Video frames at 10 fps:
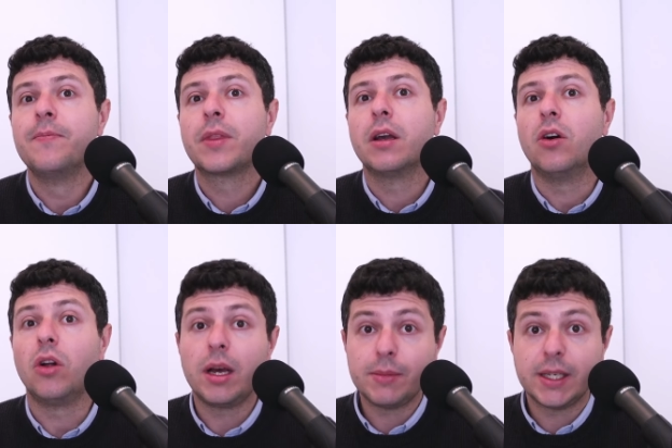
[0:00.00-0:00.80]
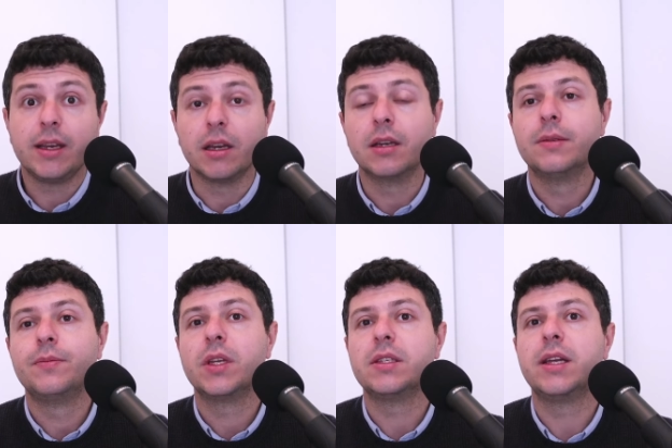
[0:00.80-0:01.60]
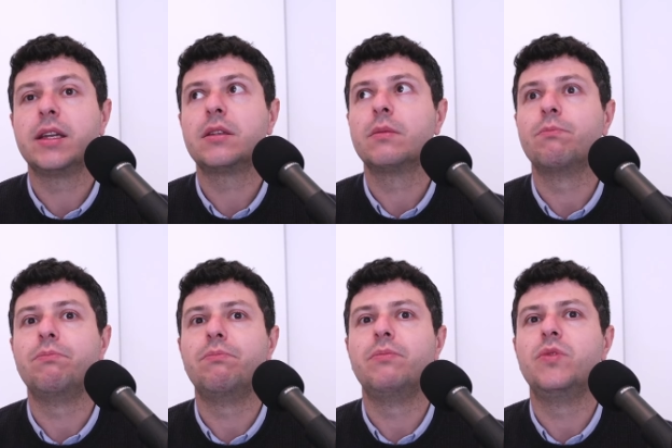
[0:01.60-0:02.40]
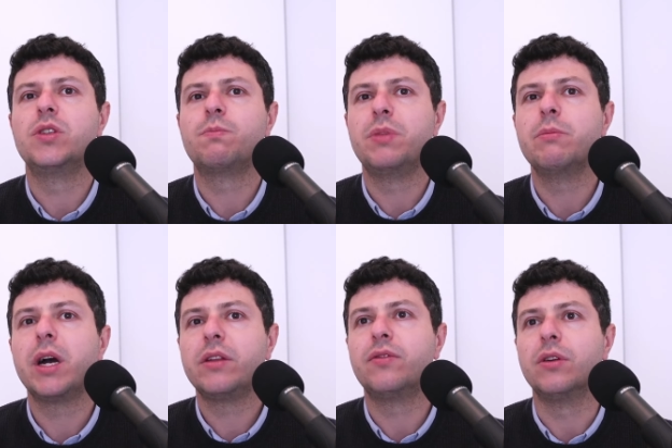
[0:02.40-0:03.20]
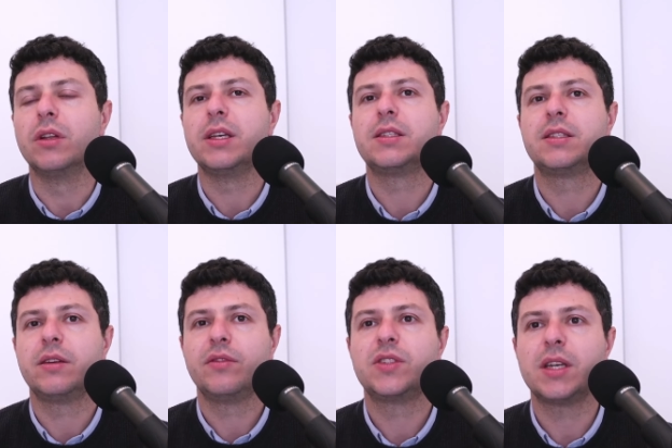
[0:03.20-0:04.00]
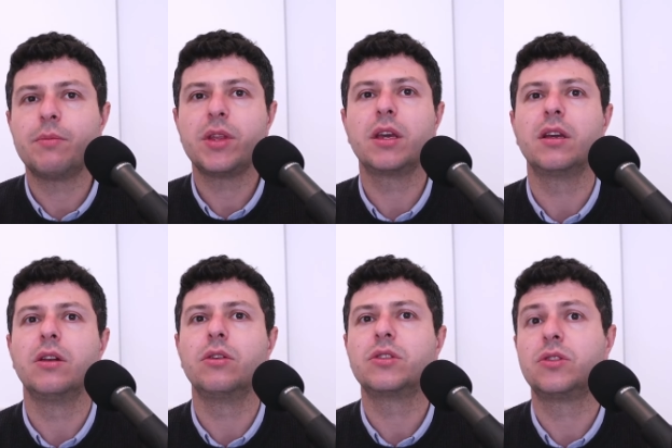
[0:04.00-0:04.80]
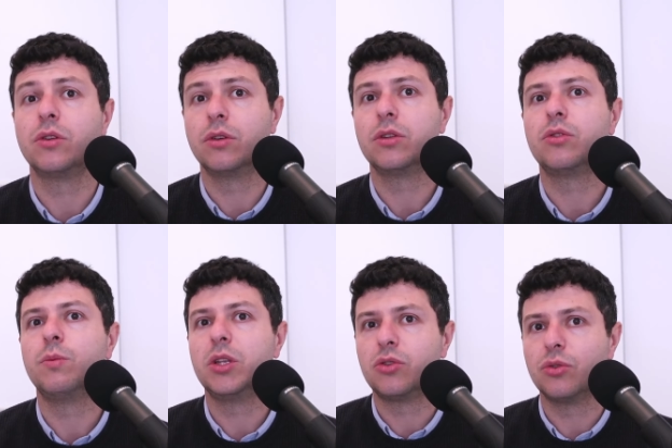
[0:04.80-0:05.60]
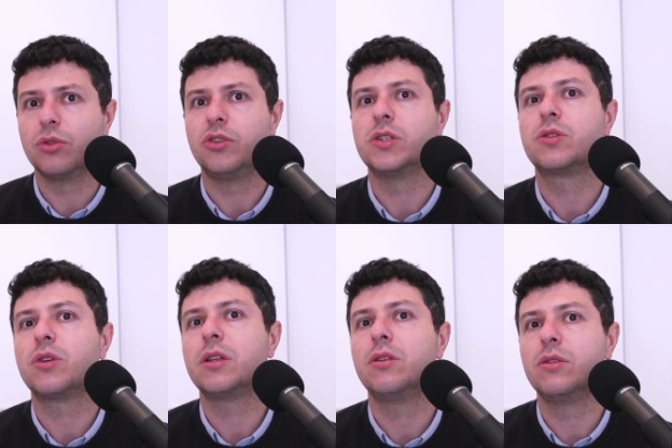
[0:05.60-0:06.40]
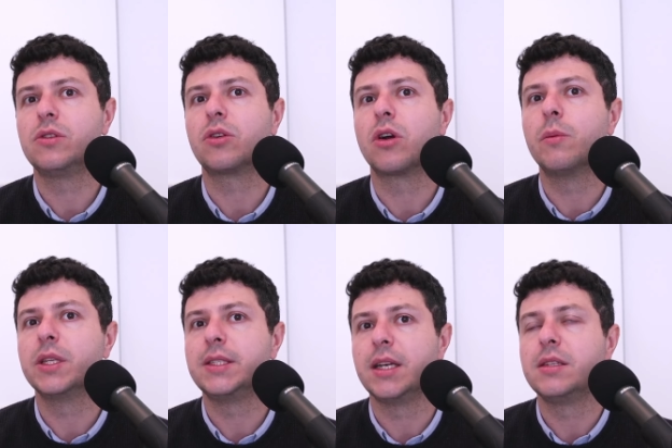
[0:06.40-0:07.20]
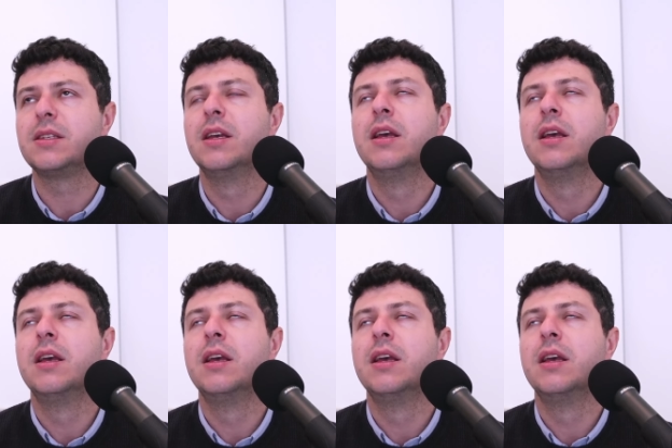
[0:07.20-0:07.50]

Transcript: All I'm saying is that just be mindful is if something looks too good to be true just try to use your common sense